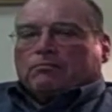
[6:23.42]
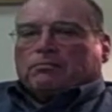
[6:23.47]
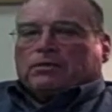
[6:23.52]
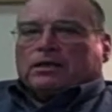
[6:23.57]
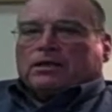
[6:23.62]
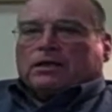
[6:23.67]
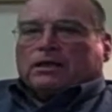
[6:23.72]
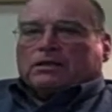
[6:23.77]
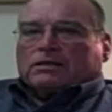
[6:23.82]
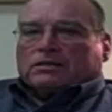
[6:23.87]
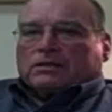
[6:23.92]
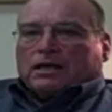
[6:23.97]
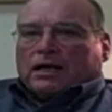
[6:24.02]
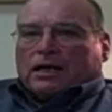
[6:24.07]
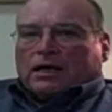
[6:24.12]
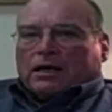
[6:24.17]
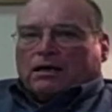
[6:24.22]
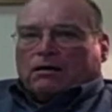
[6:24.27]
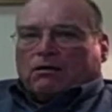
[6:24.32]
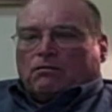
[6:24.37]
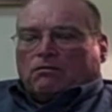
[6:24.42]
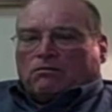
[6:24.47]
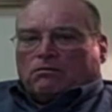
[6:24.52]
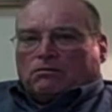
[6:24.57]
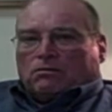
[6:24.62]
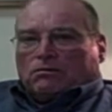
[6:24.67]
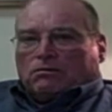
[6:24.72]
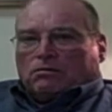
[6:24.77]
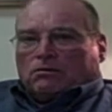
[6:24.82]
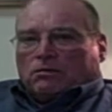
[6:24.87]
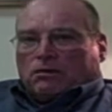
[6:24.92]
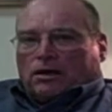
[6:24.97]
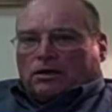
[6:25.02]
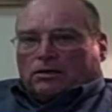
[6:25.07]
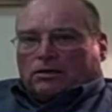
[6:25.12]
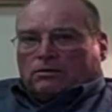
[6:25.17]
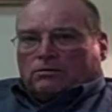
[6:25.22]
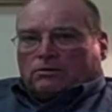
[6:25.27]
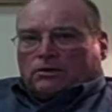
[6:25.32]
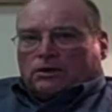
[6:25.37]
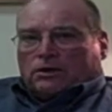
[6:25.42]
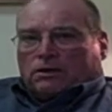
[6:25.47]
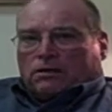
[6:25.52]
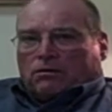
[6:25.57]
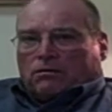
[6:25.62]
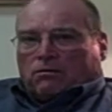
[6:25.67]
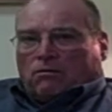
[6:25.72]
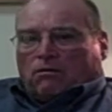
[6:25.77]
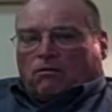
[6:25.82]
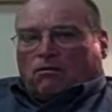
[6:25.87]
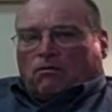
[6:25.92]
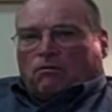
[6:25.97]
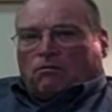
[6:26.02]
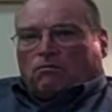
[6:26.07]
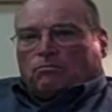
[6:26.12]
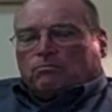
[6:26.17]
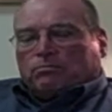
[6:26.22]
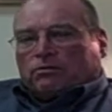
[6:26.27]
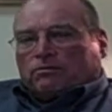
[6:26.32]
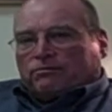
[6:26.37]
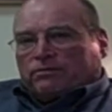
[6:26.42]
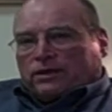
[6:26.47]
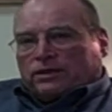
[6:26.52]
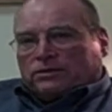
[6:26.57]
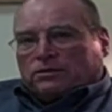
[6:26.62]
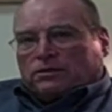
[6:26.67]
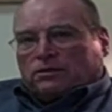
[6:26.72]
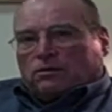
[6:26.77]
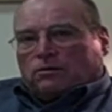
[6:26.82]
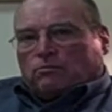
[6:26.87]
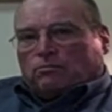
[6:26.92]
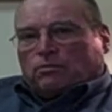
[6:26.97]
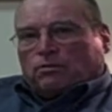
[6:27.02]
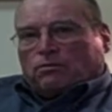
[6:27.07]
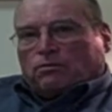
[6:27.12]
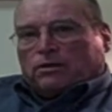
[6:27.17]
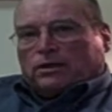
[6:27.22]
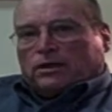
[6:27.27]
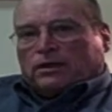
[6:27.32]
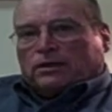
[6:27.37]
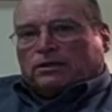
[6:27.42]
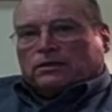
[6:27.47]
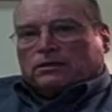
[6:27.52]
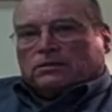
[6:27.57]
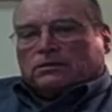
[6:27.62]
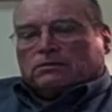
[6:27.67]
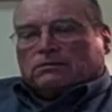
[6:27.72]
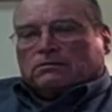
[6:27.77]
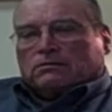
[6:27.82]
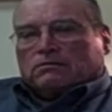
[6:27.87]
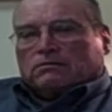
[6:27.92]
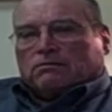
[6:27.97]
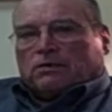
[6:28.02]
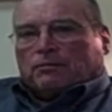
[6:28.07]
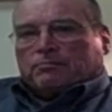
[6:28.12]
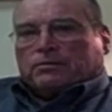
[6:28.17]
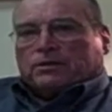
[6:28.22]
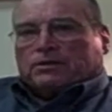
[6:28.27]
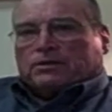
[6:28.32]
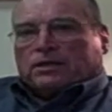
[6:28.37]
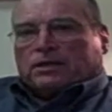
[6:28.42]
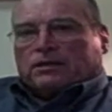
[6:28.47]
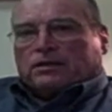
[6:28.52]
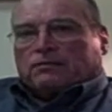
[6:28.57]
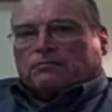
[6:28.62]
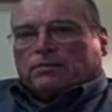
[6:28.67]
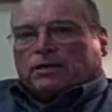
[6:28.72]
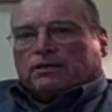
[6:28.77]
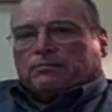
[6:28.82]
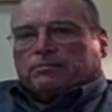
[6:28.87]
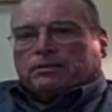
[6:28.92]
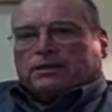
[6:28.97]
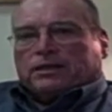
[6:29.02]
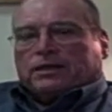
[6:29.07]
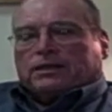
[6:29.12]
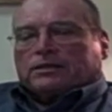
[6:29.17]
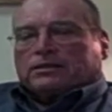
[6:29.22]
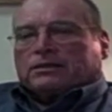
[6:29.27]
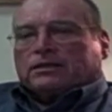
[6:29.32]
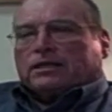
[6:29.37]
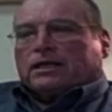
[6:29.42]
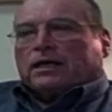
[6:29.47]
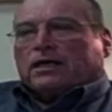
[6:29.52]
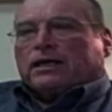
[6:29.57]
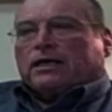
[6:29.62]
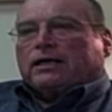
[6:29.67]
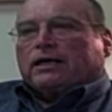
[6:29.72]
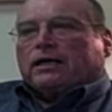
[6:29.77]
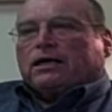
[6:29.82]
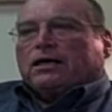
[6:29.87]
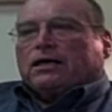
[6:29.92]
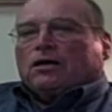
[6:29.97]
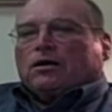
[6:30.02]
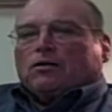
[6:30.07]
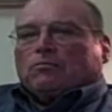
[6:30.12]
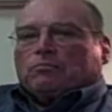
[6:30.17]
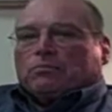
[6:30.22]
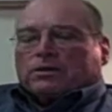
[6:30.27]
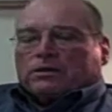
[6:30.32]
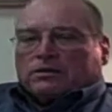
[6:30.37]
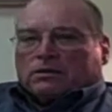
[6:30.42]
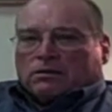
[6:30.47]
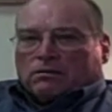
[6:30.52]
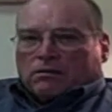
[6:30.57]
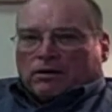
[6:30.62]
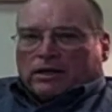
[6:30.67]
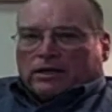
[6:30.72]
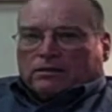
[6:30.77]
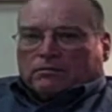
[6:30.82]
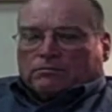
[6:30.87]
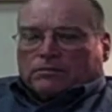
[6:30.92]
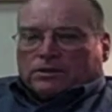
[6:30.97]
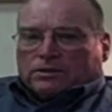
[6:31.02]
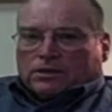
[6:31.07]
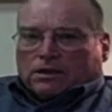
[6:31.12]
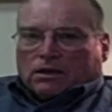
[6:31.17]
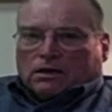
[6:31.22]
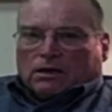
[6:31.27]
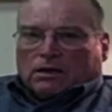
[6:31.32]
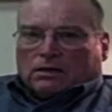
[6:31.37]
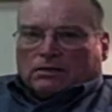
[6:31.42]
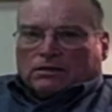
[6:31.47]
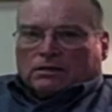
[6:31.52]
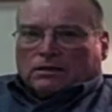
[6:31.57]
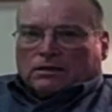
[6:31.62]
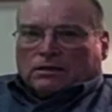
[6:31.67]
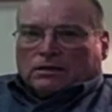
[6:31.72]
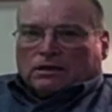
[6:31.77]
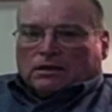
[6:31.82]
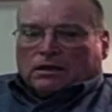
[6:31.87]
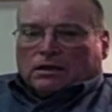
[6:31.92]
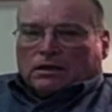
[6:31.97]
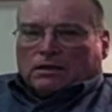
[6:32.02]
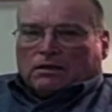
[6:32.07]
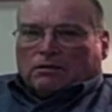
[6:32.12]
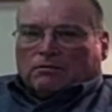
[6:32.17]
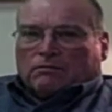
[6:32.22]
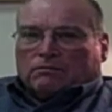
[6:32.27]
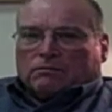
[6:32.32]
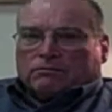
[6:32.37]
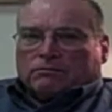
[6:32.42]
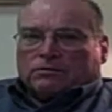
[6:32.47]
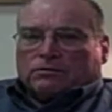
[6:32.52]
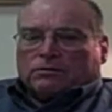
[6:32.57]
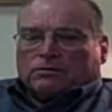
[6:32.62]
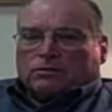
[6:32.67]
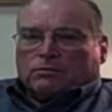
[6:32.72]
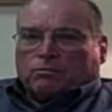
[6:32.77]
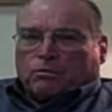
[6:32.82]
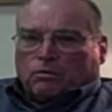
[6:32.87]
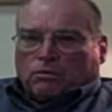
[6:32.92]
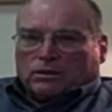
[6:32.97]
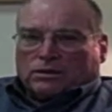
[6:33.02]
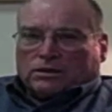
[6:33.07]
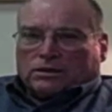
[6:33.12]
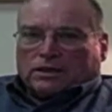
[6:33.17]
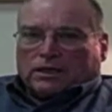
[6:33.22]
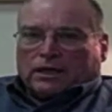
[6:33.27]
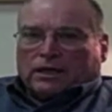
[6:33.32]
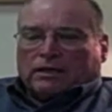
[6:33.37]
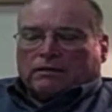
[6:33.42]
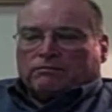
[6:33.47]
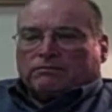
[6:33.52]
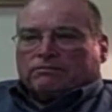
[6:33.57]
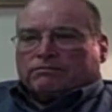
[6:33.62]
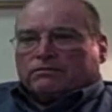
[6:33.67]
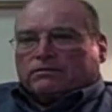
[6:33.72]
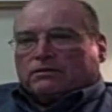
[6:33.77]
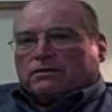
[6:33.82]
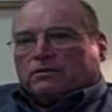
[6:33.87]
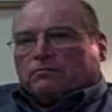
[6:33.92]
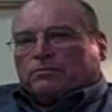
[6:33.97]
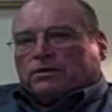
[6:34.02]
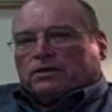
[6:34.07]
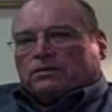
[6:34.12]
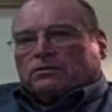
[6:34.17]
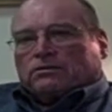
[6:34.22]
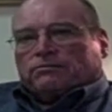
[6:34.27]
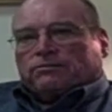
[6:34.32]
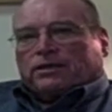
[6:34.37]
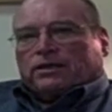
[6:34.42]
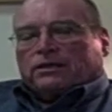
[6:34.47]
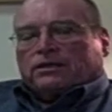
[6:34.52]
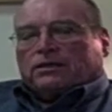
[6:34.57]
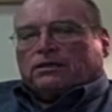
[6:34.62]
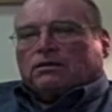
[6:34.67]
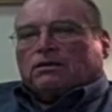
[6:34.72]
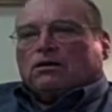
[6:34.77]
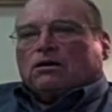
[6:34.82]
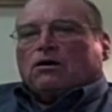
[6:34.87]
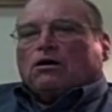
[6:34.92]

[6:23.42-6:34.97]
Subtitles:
because now not only are all professional employees represented by PSEA, but the great majority of support staff in Pennsylvania